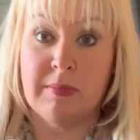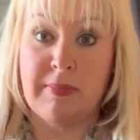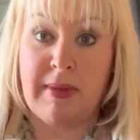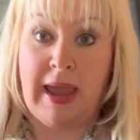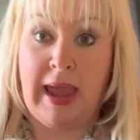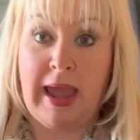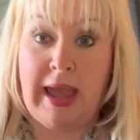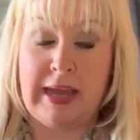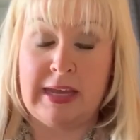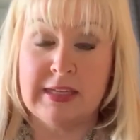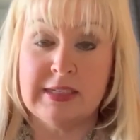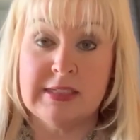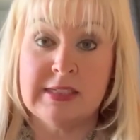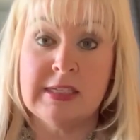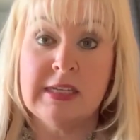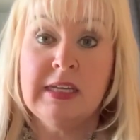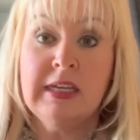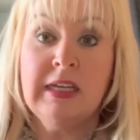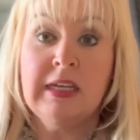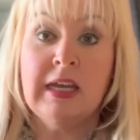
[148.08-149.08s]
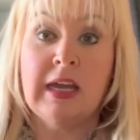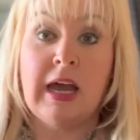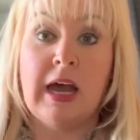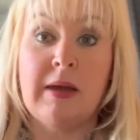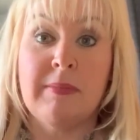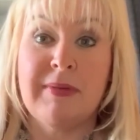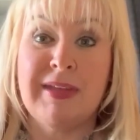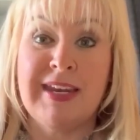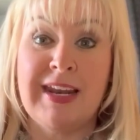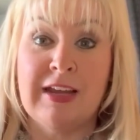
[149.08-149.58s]
bags
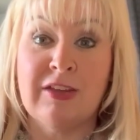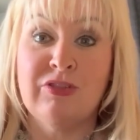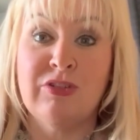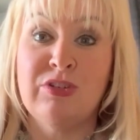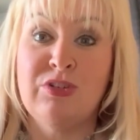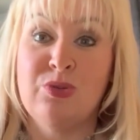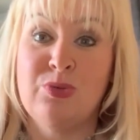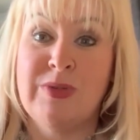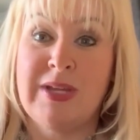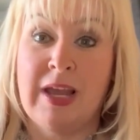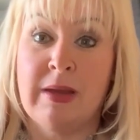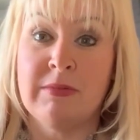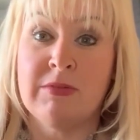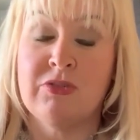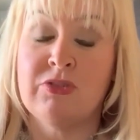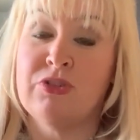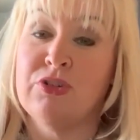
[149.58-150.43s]
can actually do damage